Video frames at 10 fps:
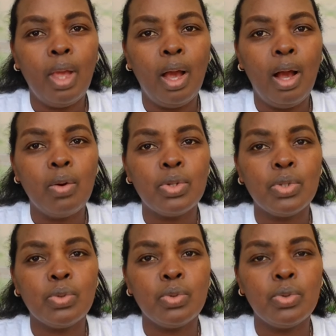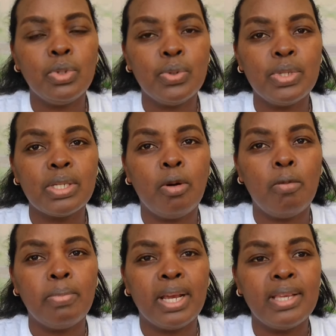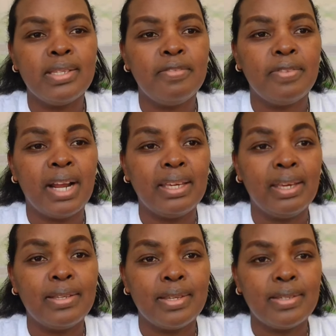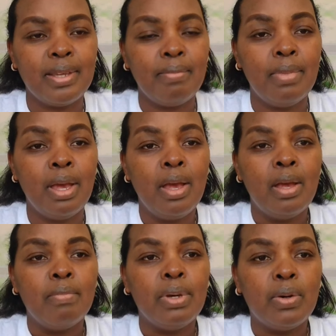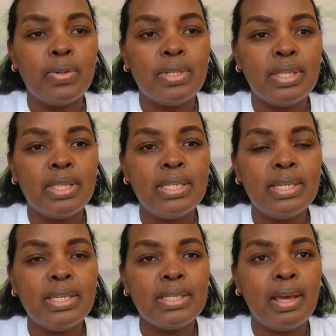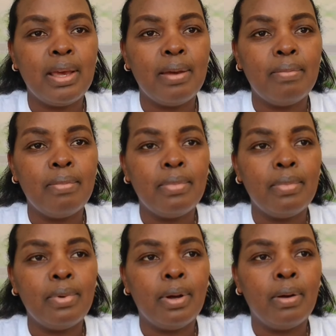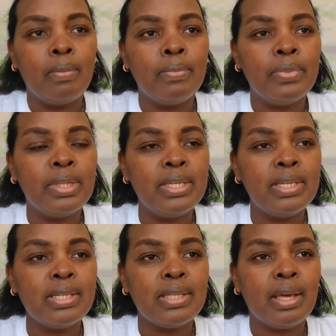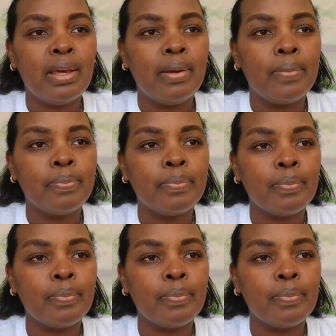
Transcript: how to use comprehensive ranking system, because this is the uh, this is the